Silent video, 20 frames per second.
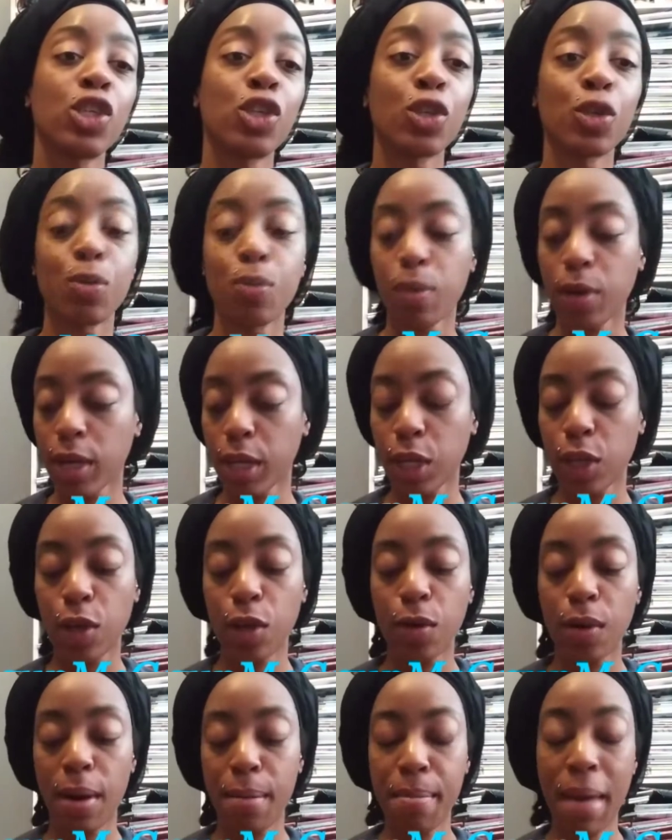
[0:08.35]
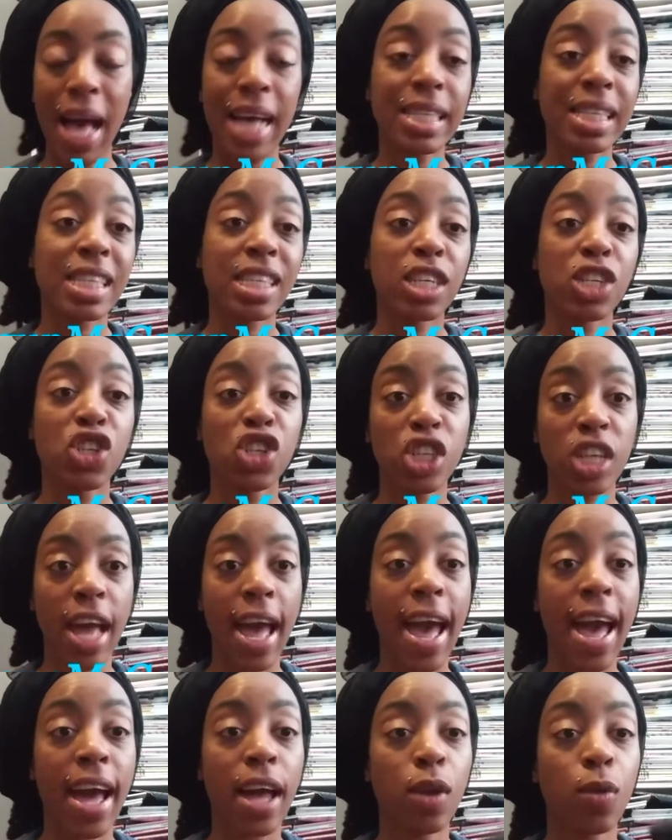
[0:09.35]
to bring you a mask and
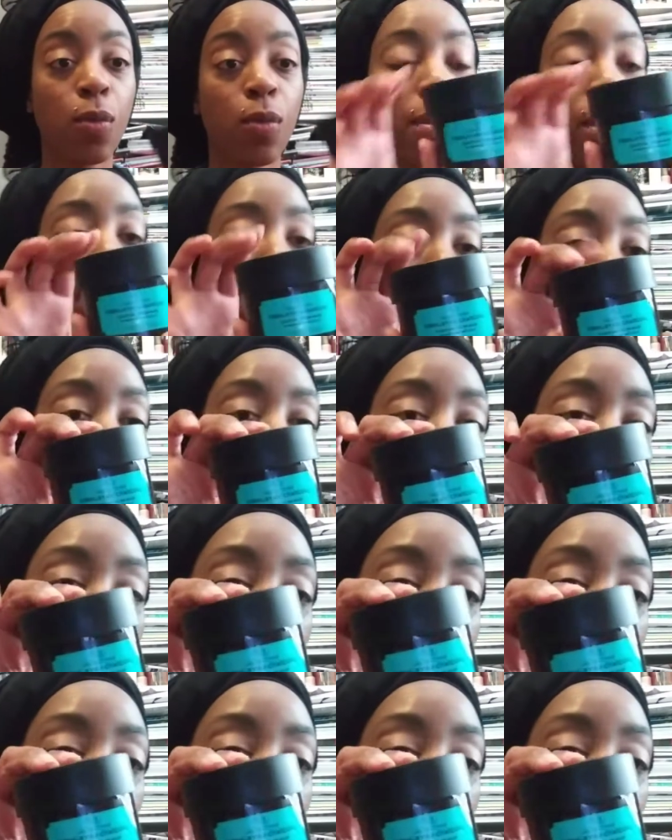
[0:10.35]
chat, the Body